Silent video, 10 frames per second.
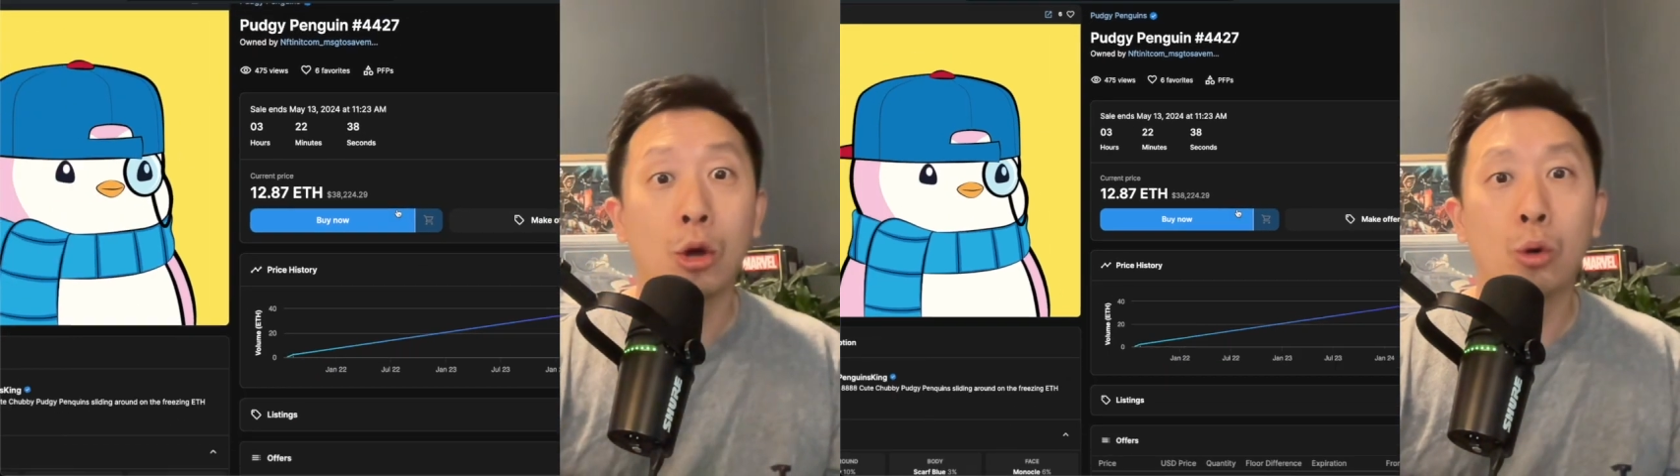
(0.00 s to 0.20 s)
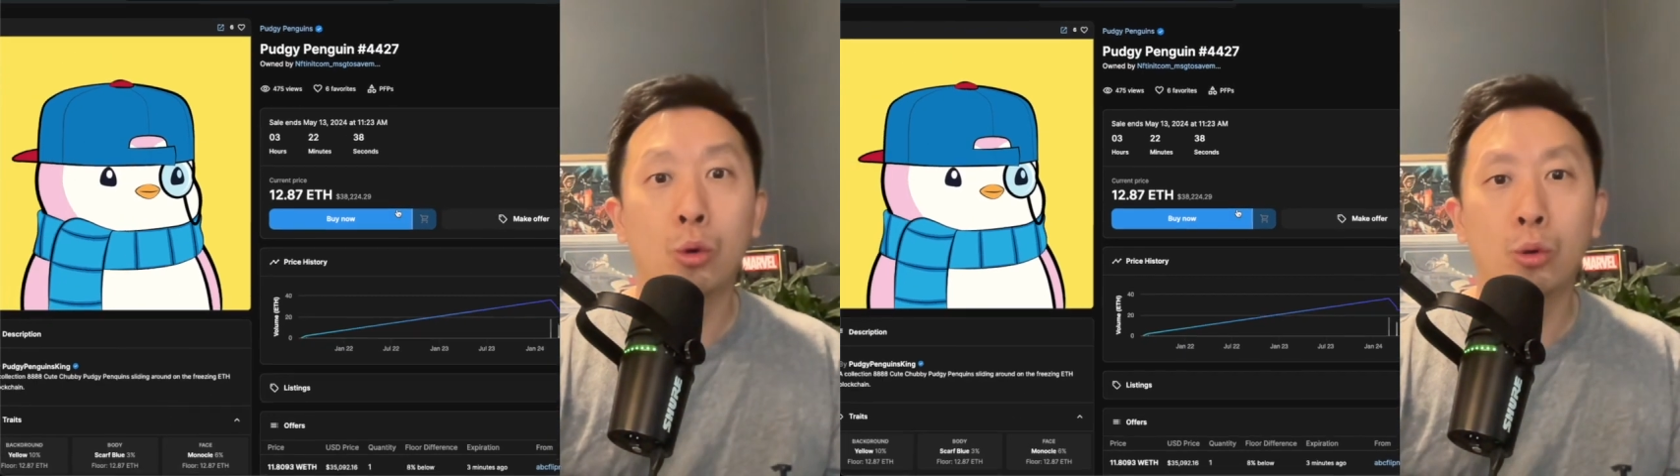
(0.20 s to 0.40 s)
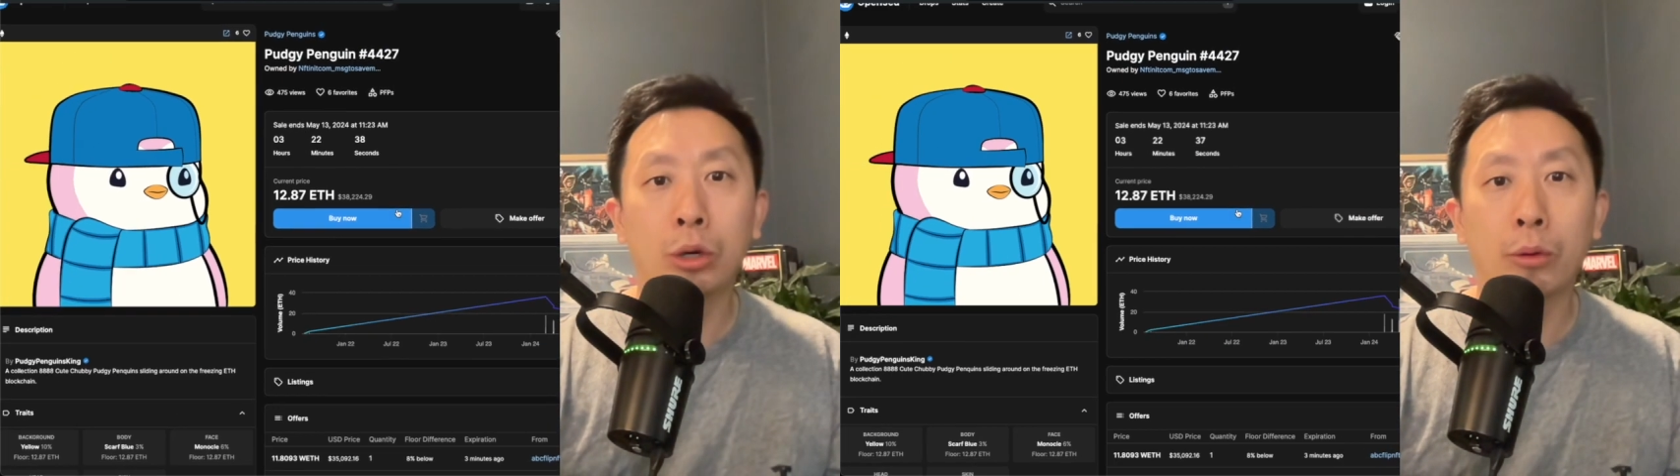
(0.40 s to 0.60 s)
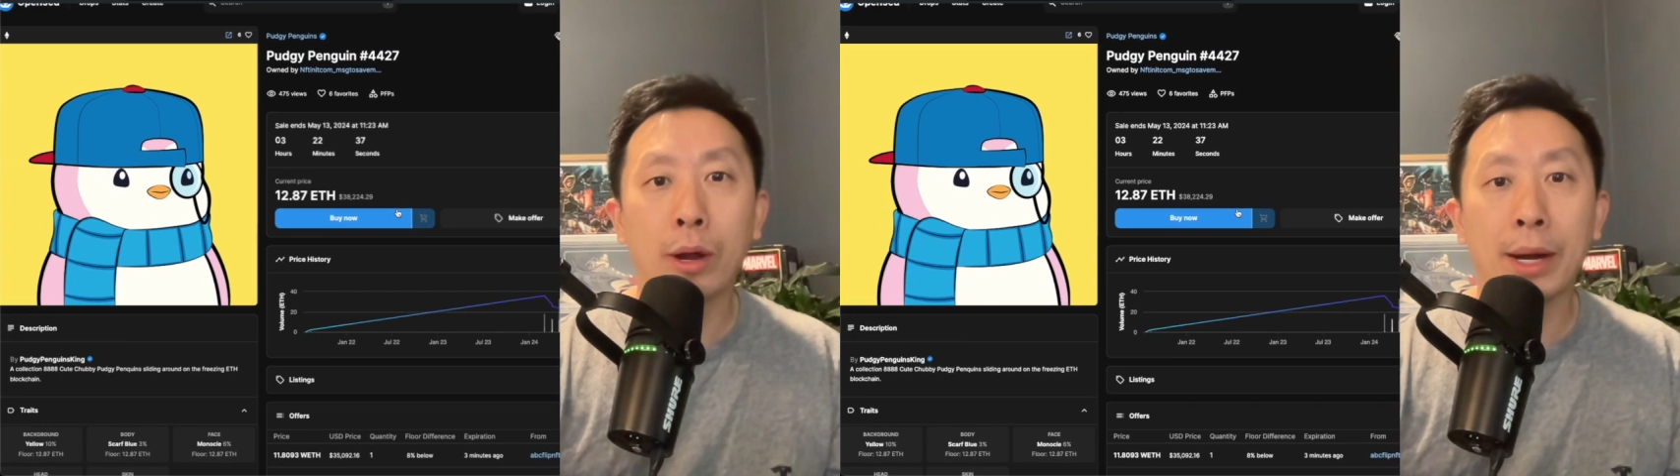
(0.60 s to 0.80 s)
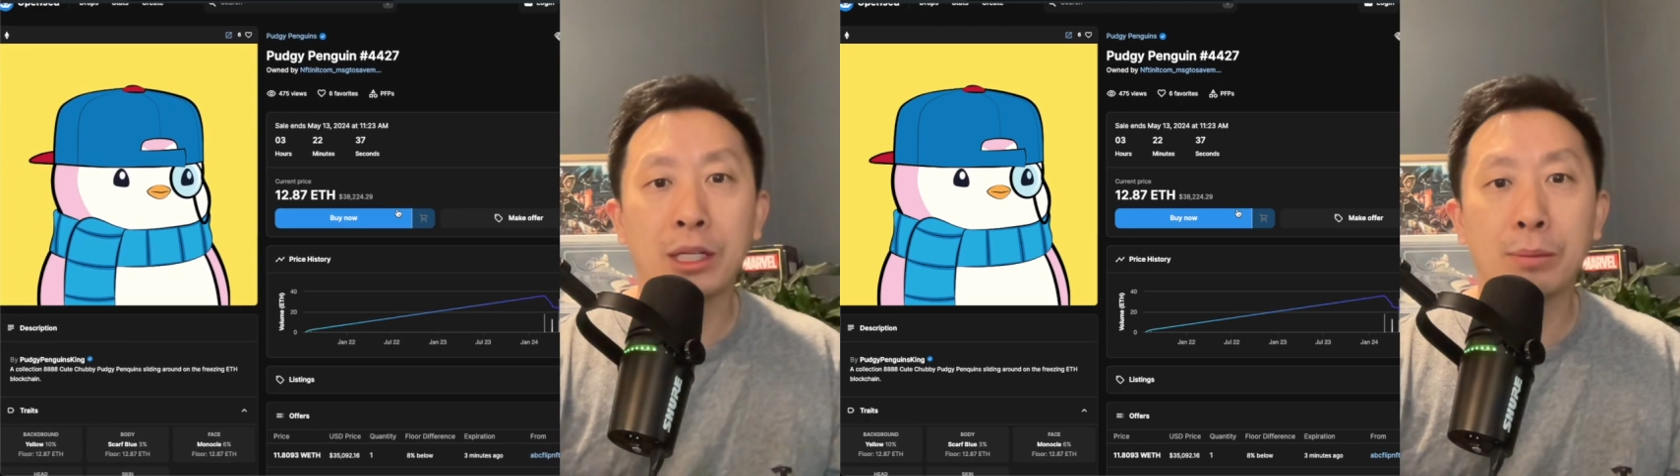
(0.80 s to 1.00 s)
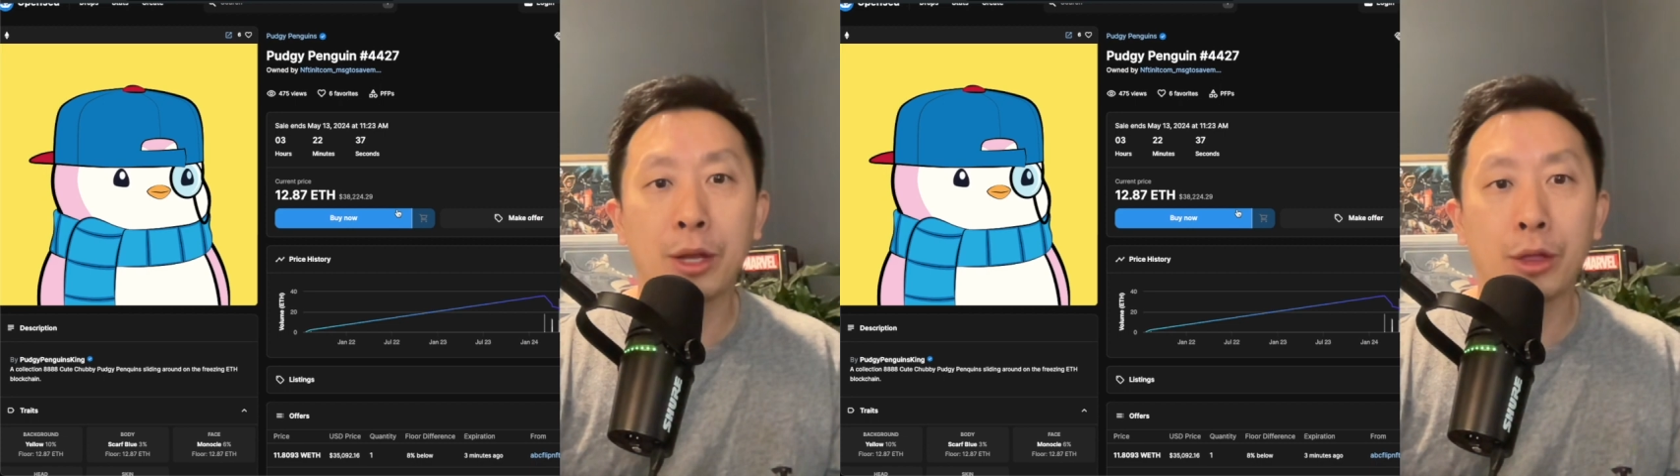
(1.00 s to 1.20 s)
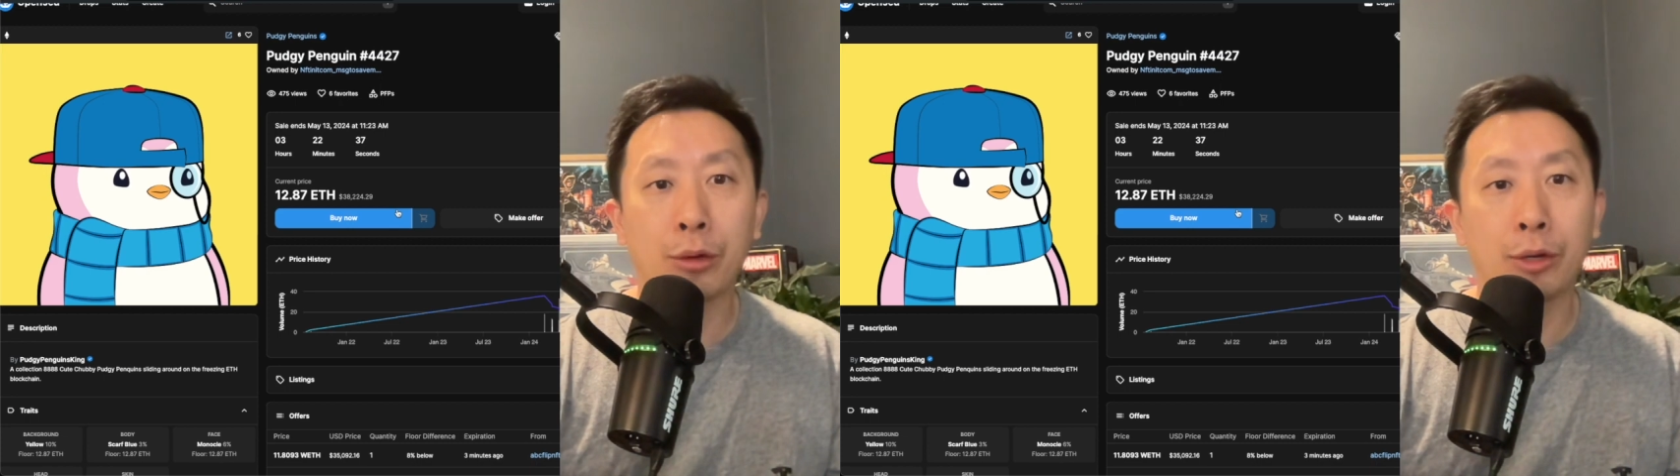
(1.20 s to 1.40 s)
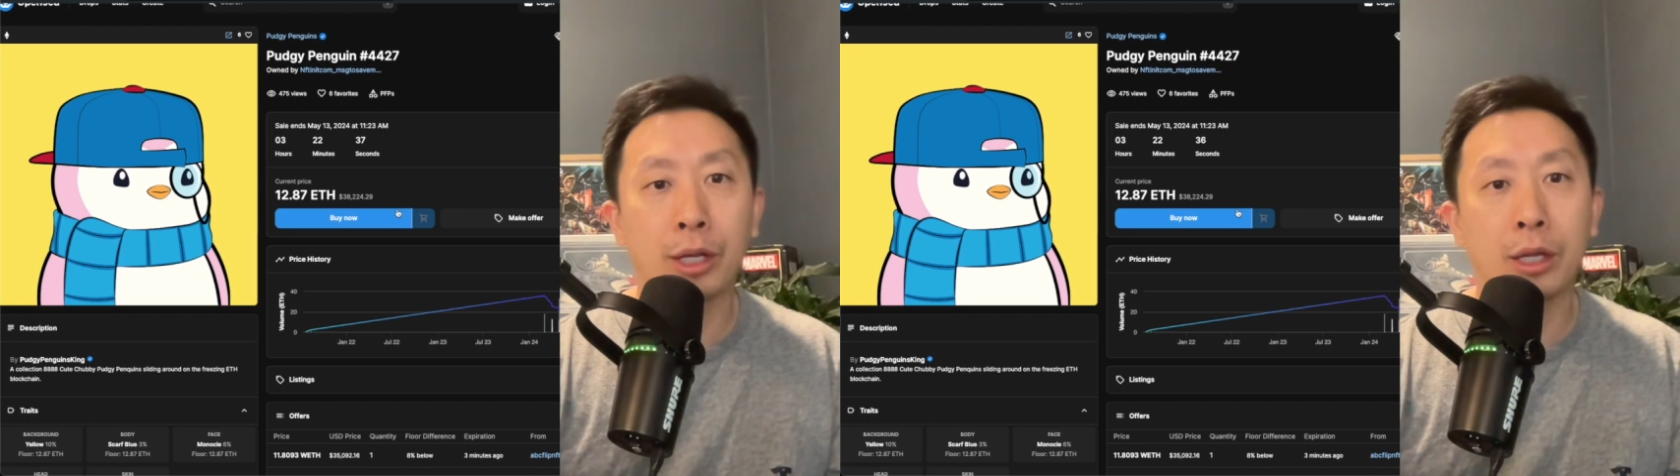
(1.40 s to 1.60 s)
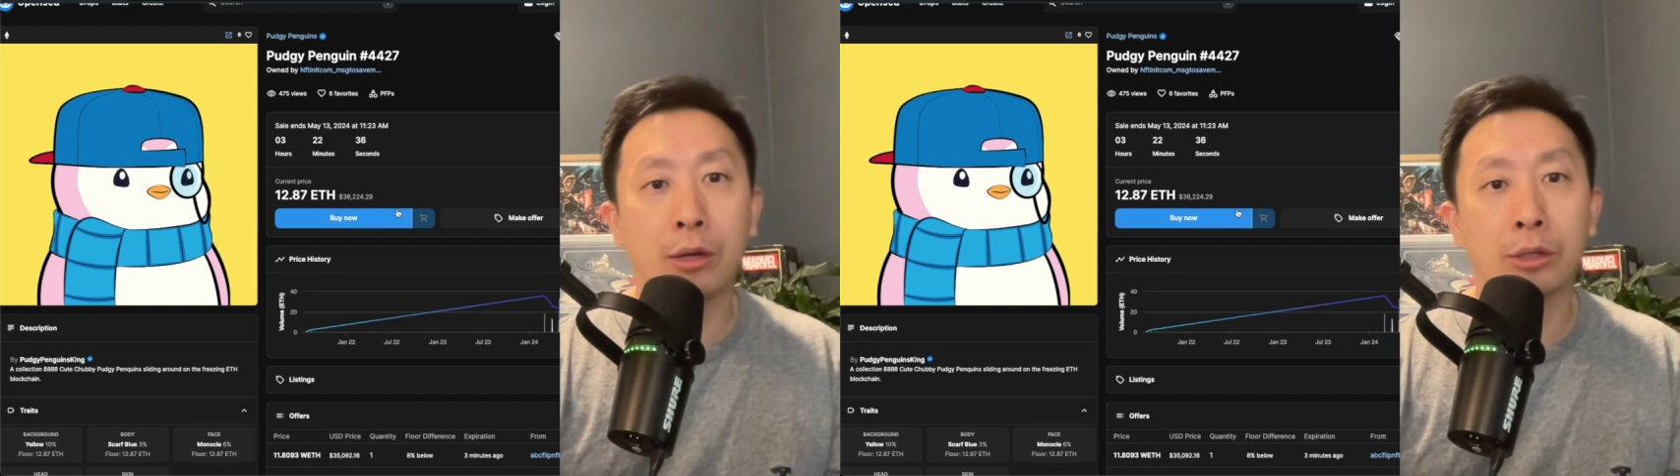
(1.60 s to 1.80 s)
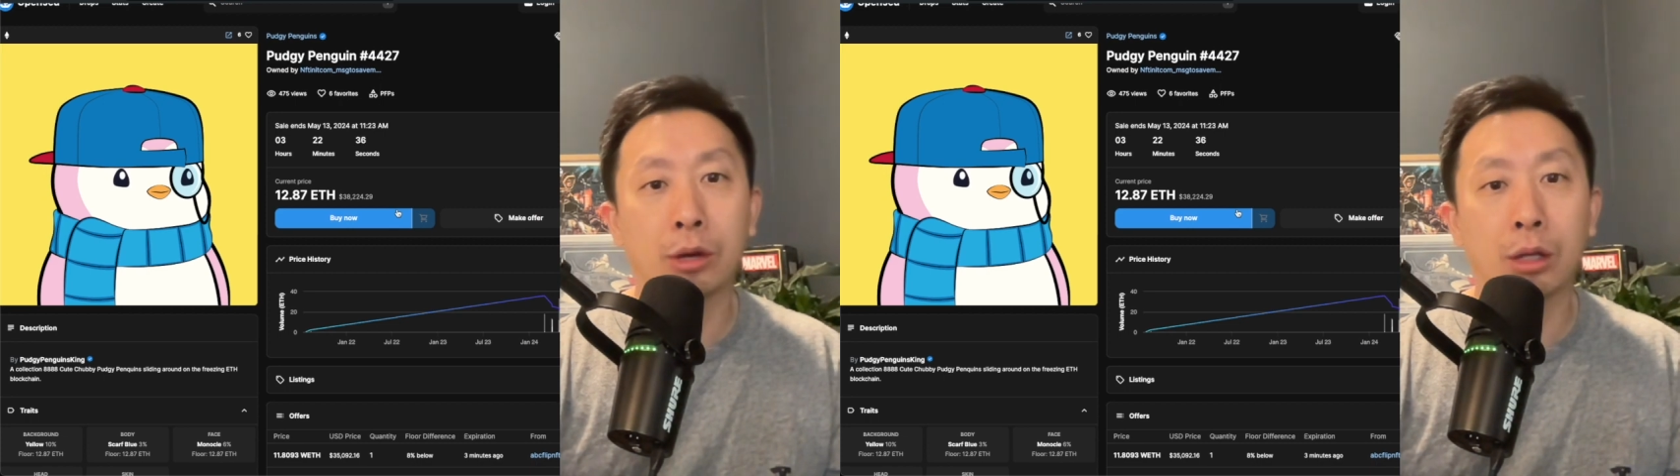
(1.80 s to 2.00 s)
Who in their right mind is paying thirty-eight
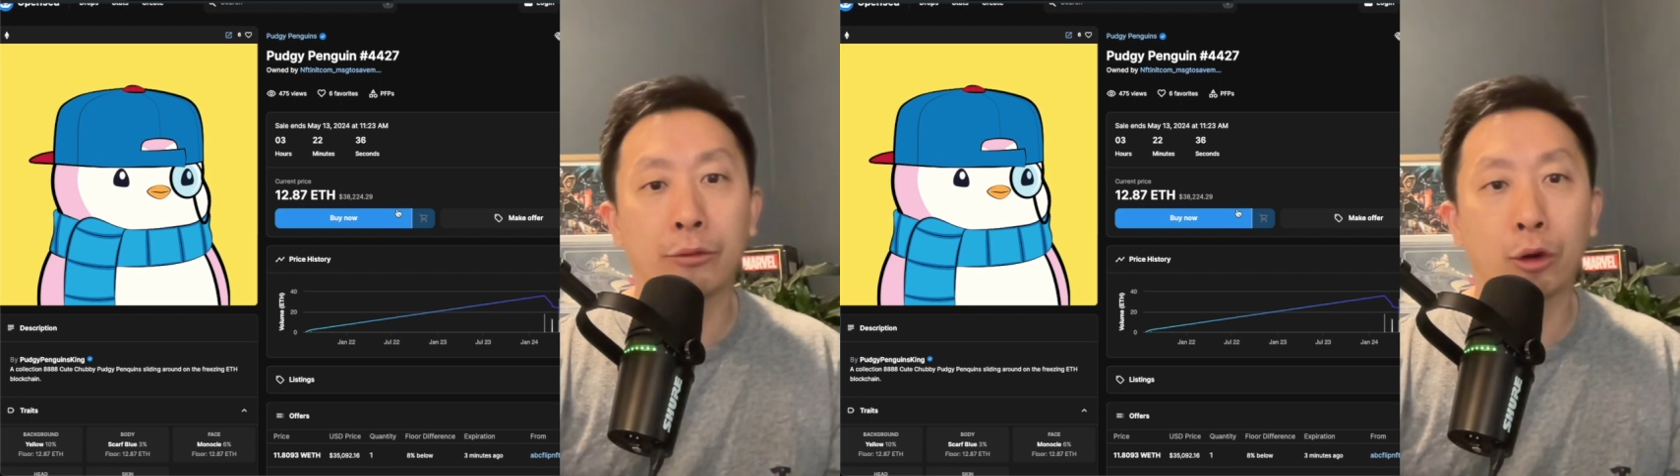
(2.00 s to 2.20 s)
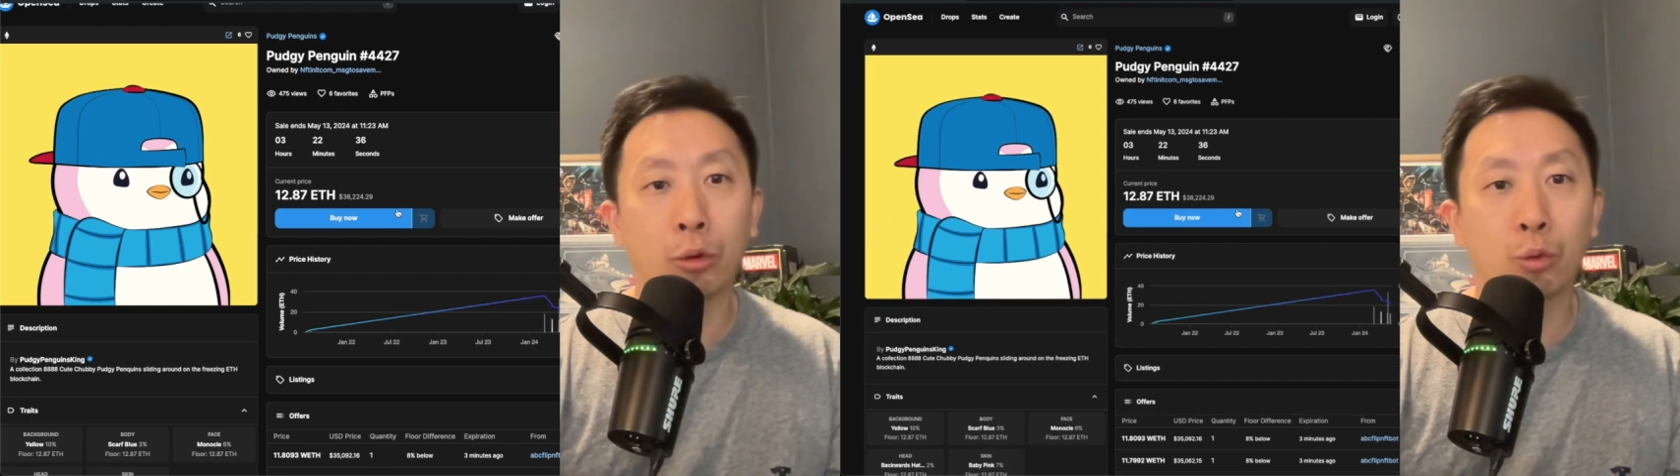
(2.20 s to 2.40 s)
thousand dollars for a